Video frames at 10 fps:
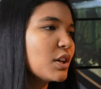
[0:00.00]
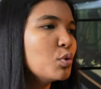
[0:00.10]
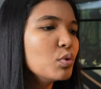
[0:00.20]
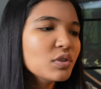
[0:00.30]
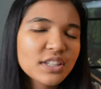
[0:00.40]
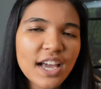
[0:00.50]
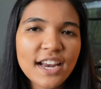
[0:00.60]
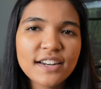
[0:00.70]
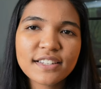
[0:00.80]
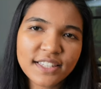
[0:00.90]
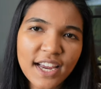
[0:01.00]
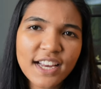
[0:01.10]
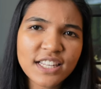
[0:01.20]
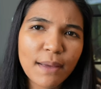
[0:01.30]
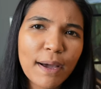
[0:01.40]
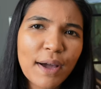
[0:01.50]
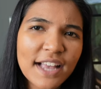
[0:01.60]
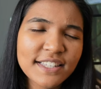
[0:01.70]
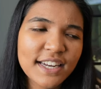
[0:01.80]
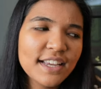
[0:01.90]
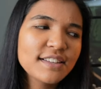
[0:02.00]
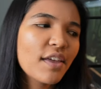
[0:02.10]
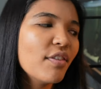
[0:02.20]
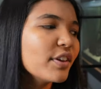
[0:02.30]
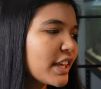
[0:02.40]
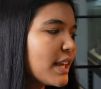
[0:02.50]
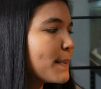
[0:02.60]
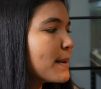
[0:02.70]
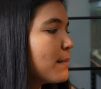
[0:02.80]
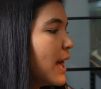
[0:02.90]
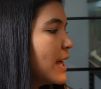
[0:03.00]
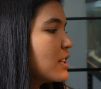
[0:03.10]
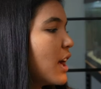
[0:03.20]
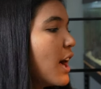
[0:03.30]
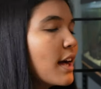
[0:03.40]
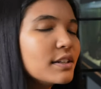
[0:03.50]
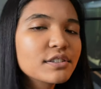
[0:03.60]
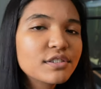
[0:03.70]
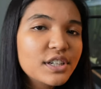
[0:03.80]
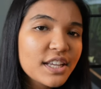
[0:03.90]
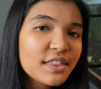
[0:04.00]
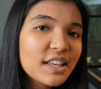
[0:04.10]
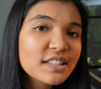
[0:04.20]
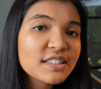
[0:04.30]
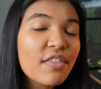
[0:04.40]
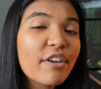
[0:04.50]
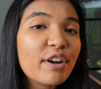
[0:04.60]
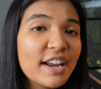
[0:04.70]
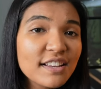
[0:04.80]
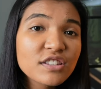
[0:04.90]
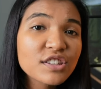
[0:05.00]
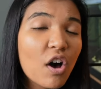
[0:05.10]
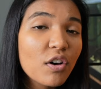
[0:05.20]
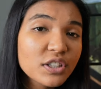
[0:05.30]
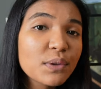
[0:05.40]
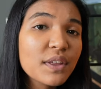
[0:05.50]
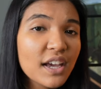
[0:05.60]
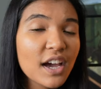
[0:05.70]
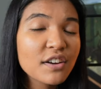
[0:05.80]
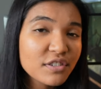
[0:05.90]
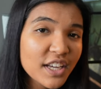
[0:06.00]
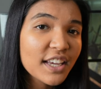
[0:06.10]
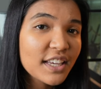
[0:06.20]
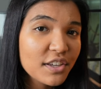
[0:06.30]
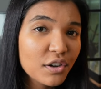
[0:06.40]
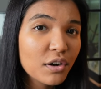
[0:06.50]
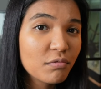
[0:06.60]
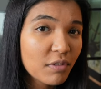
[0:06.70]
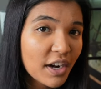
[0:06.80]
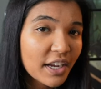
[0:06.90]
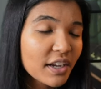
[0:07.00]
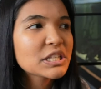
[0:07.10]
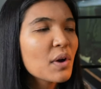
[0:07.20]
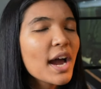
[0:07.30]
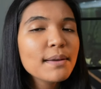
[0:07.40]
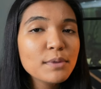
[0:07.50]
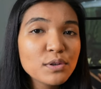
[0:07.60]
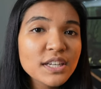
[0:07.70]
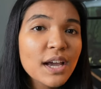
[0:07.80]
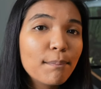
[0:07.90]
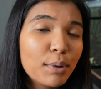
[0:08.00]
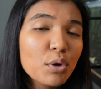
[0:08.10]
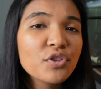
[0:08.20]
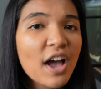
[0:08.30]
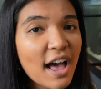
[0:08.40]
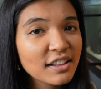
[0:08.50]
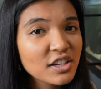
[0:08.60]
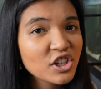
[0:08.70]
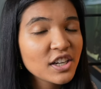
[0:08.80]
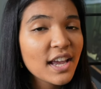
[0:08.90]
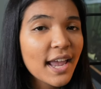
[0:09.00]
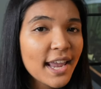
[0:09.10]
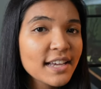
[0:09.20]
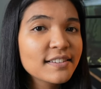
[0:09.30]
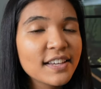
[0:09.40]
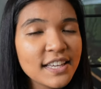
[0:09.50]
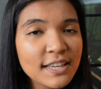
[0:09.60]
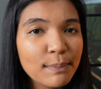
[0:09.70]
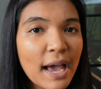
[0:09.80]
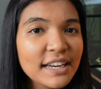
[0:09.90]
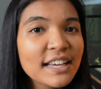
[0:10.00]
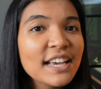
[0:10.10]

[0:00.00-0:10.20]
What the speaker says: the cool side stays about as it is. And then keep in mind, underneath this, there is also the undertank heater running. So I am using both the halogen and the heat mat